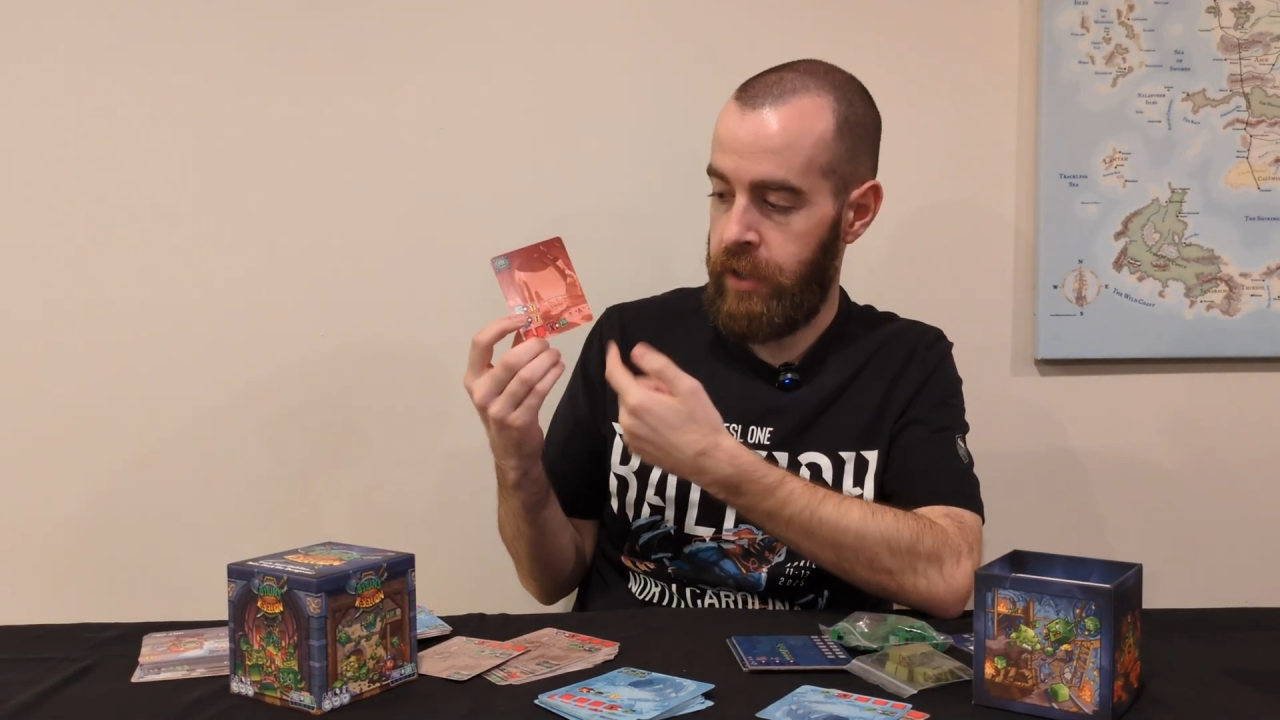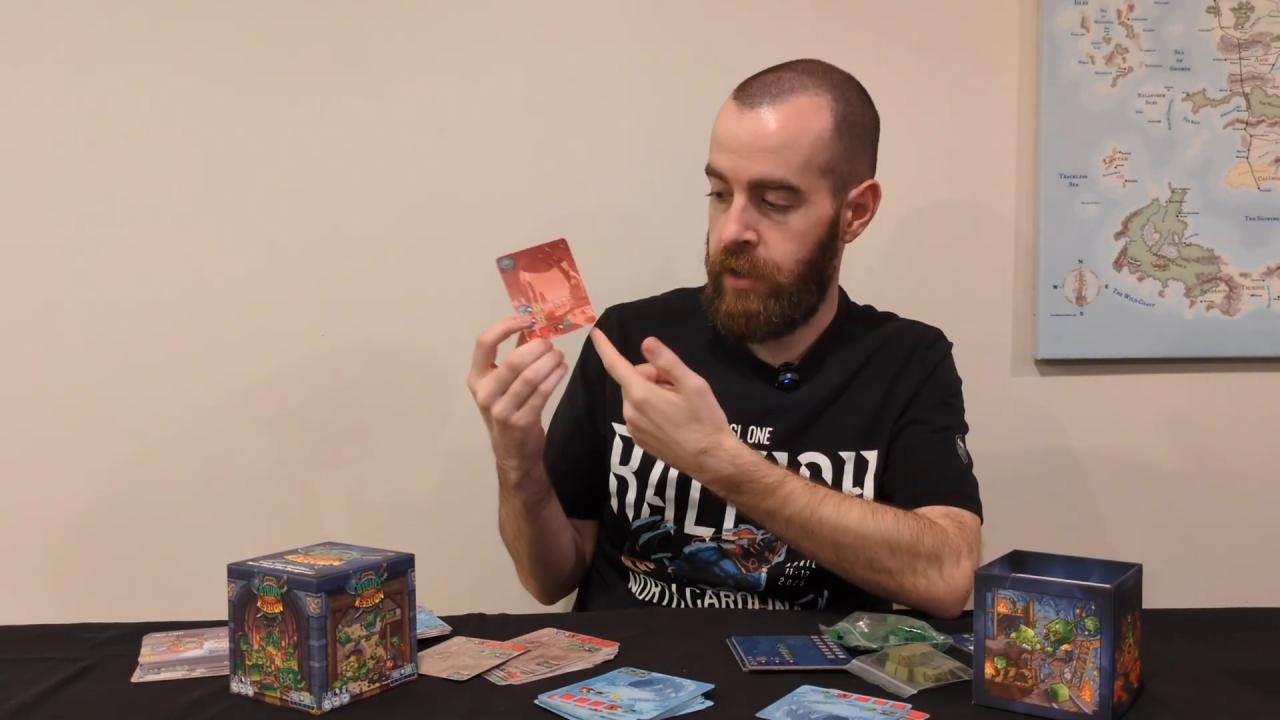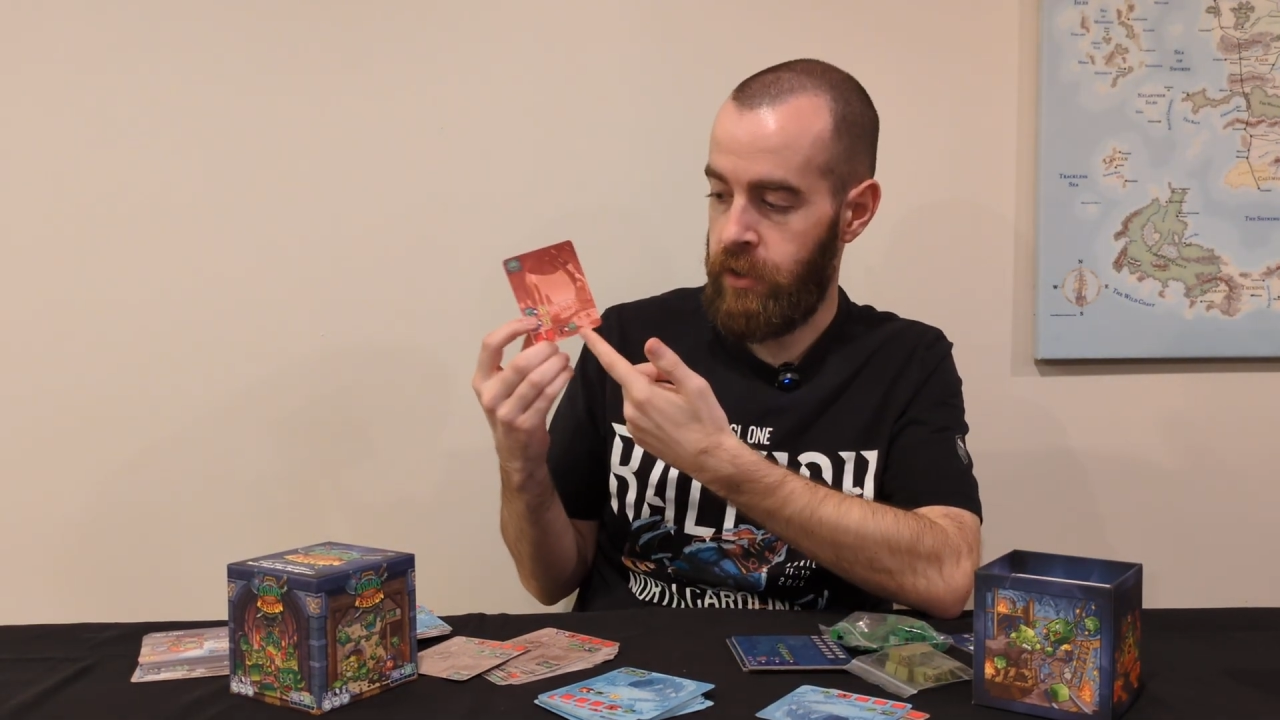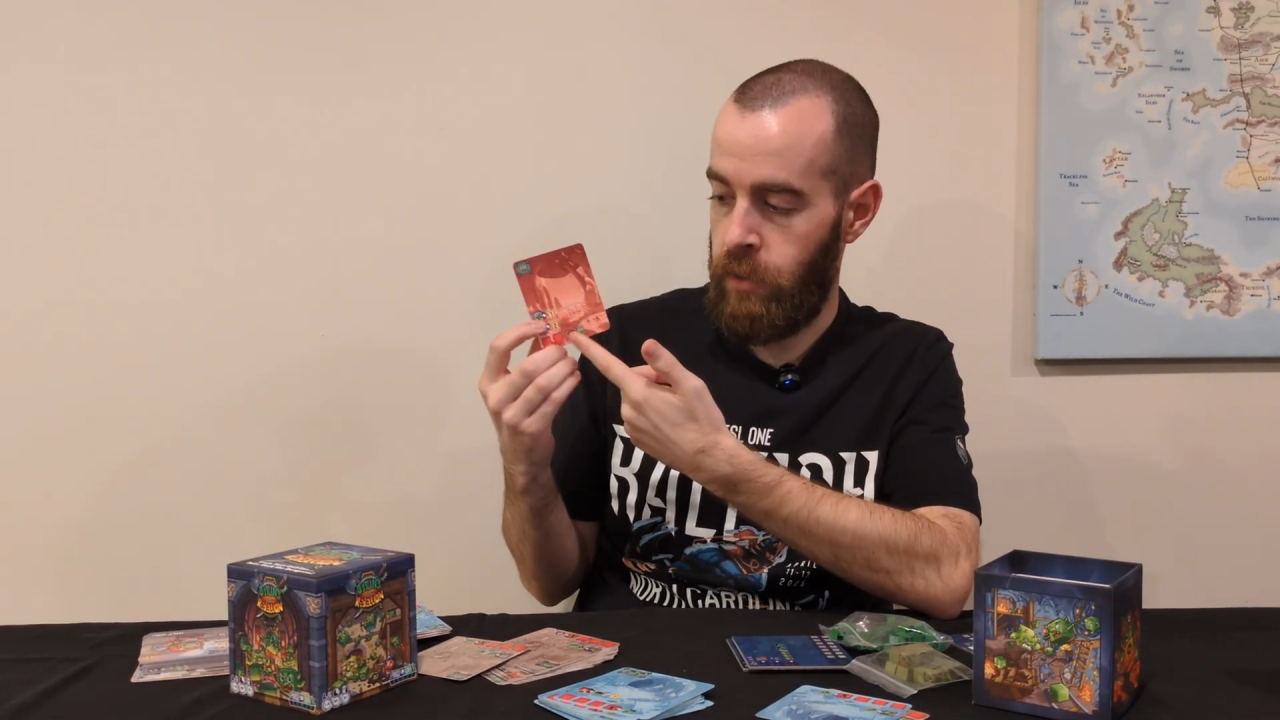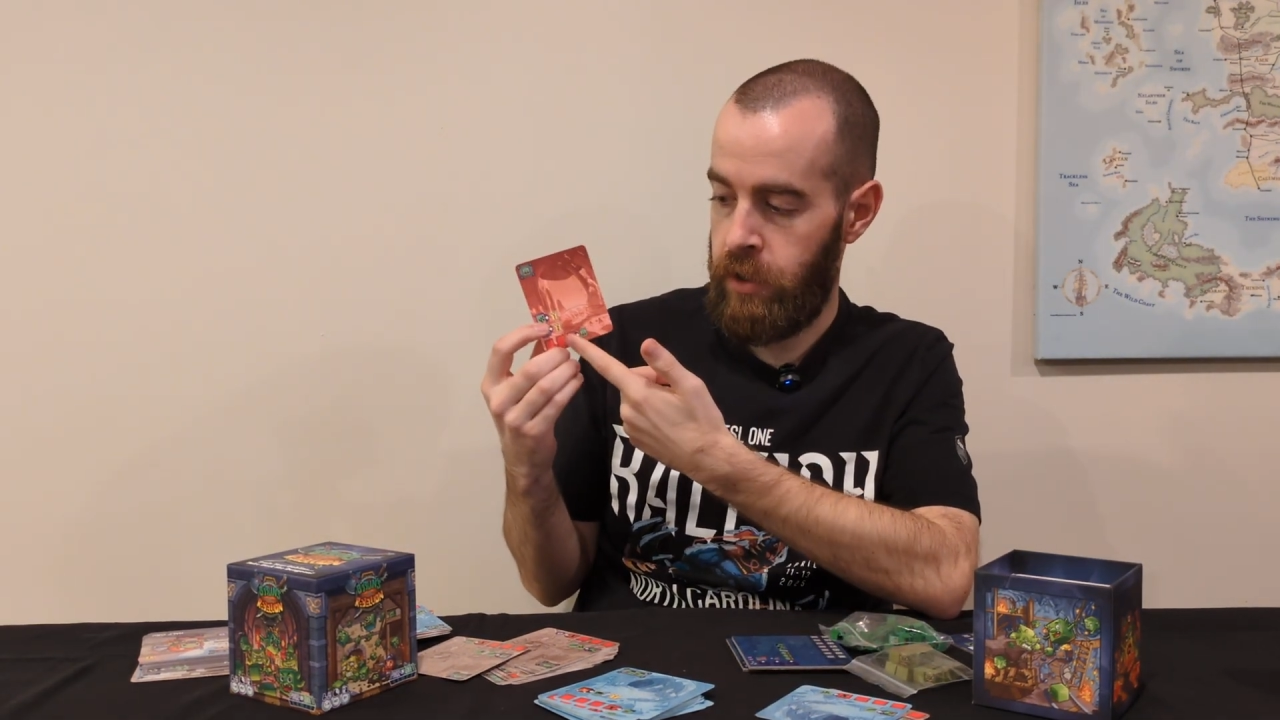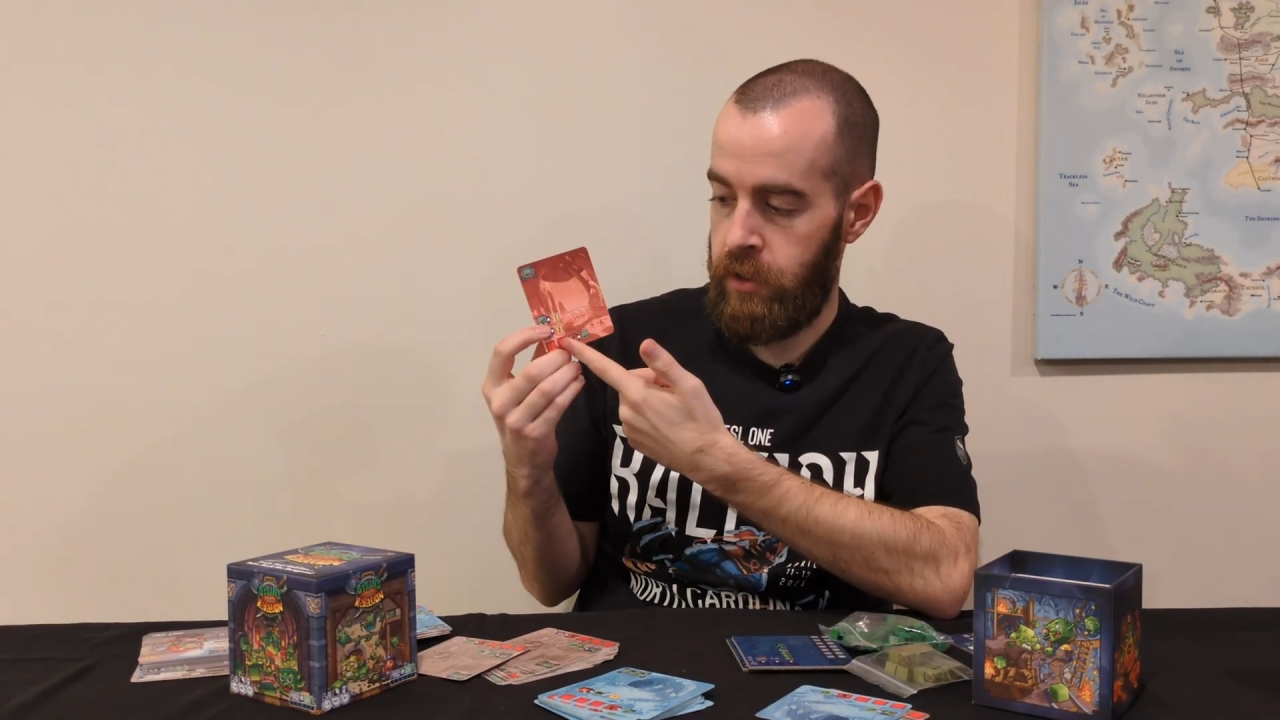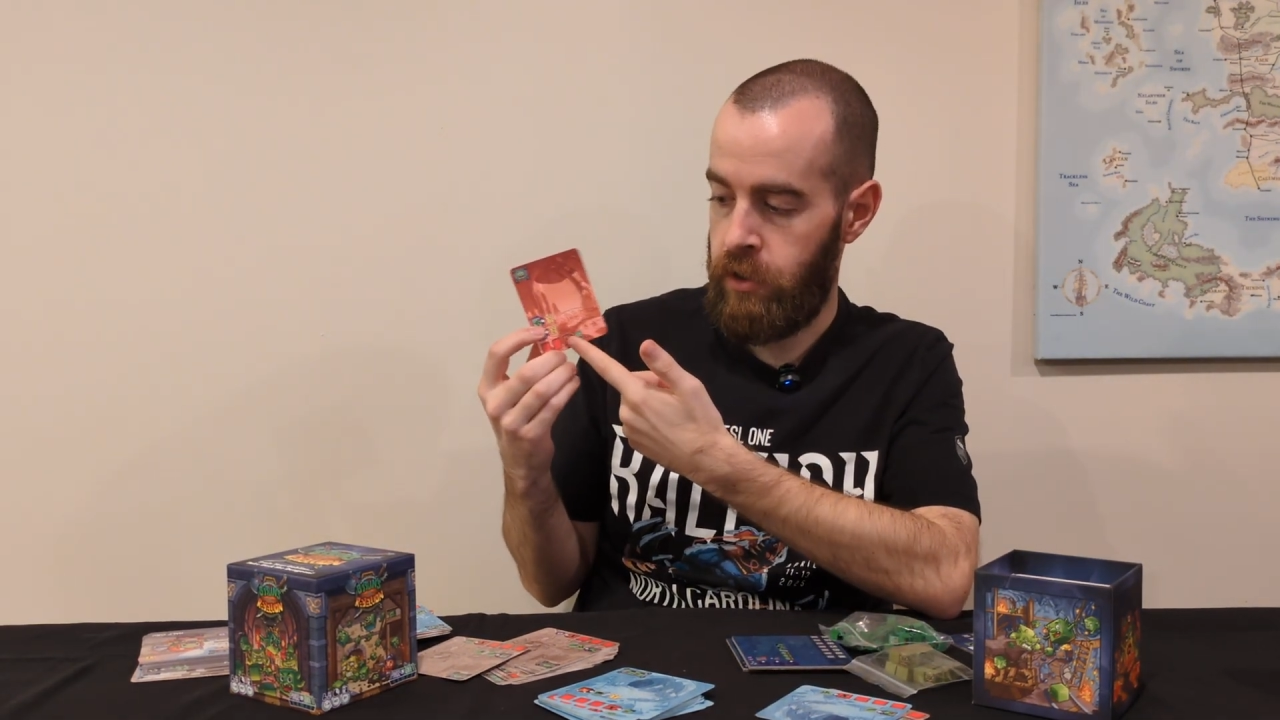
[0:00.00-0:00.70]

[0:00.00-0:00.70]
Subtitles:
this one